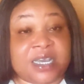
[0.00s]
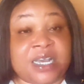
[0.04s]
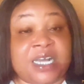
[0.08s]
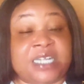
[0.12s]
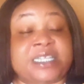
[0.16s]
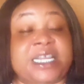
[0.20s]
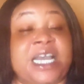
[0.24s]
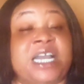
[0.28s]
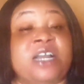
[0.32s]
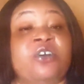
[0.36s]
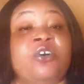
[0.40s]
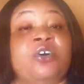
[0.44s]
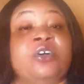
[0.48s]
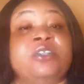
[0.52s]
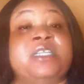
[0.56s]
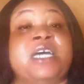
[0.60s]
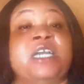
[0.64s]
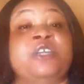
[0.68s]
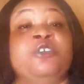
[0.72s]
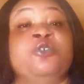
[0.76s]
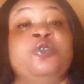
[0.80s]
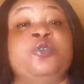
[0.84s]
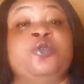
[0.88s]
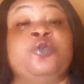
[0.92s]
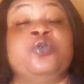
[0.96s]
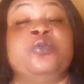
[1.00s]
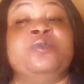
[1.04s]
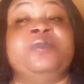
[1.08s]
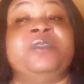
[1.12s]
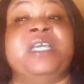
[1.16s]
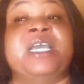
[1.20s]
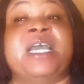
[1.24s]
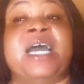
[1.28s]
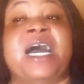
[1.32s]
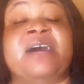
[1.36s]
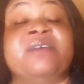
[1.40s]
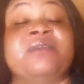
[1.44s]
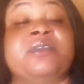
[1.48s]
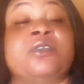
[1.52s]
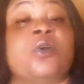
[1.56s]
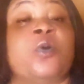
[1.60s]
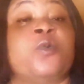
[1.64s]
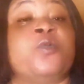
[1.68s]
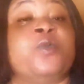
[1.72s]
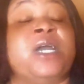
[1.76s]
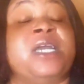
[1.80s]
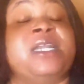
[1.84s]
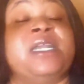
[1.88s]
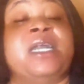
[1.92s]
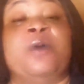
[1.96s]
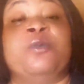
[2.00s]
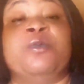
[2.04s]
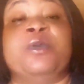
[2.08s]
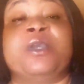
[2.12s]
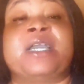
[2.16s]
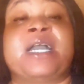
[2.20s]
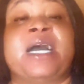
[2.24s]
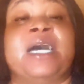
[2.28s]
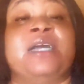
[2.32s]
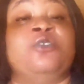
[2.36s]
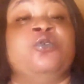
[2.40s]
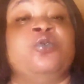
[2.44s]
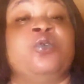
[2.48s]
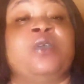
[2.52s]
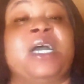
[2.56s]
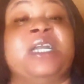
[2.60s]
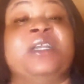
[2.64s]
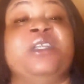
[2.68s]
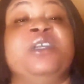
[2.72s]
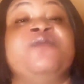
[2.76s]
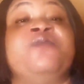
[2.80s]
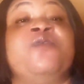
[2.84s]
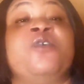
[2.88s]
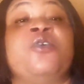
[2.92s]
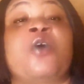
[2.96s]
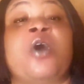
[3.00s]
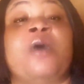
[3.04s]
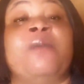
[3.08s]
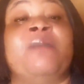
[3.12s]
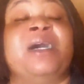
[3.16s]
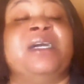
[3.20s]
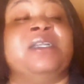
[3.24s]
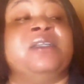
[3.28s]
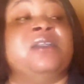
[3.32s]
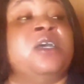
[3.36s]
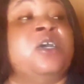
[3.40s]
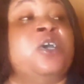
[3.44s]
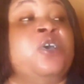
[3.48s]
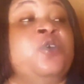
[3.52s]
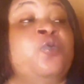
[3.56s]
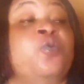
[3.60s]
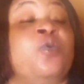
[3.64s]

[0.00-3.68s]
Thank God that YouTube, they have somewhere that you can even come and